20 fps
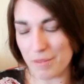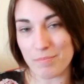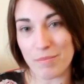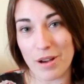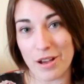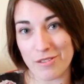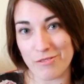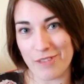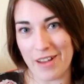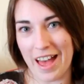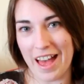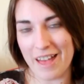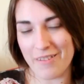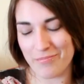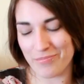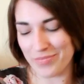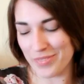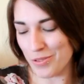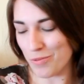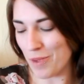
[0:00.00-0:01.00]
vet
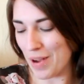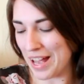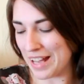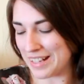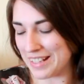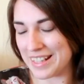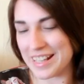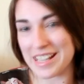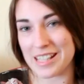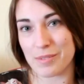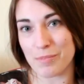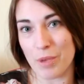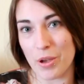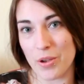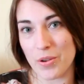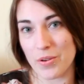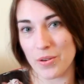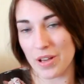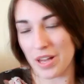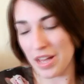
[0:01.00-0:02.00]
when we
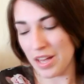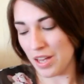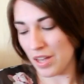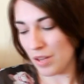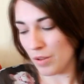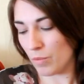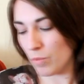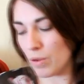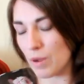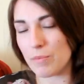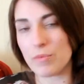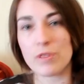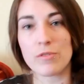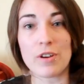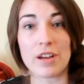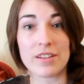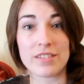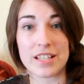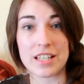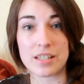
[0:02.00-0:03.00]
found
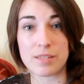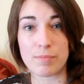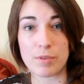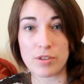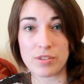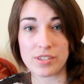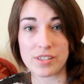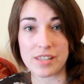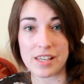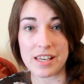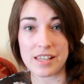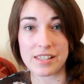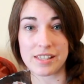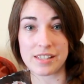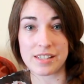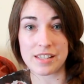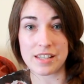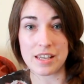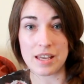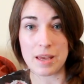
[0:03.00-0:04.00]
Gizmo's
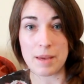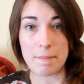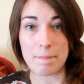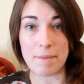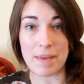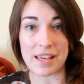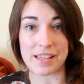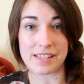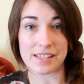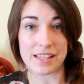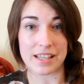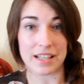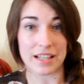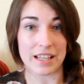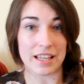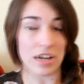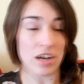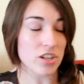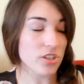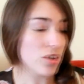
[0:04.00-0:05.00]
cyst.
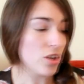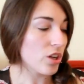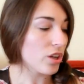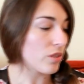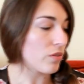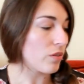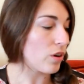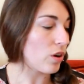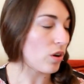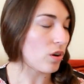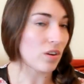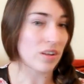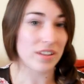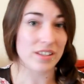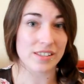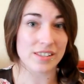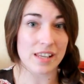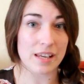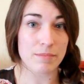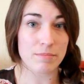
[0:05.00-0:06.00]
Basically, I took her along at the
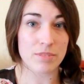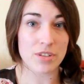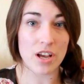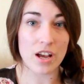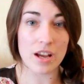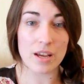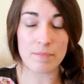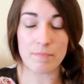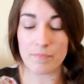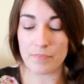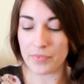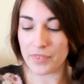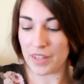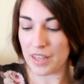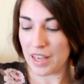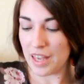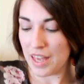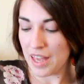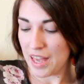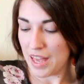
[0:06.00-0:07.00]
same time,
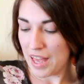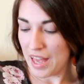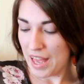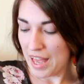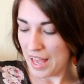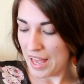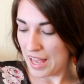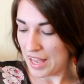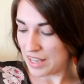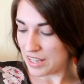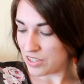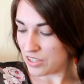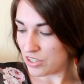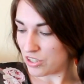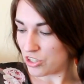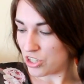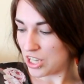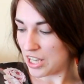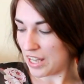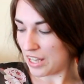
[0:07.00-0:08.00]
and
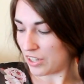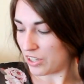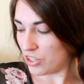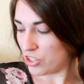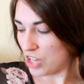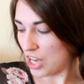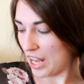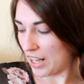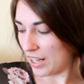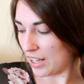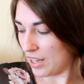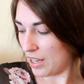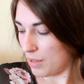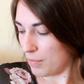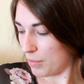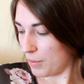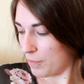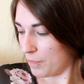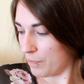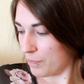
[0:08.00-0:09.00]
she had a checkup,
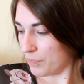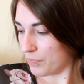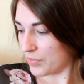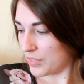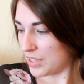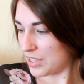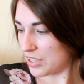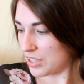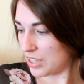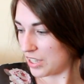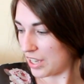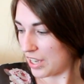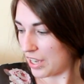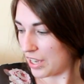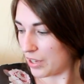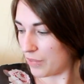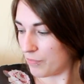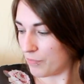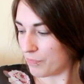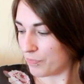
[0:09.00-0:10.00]
didn't
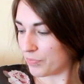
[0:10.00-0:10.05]
you?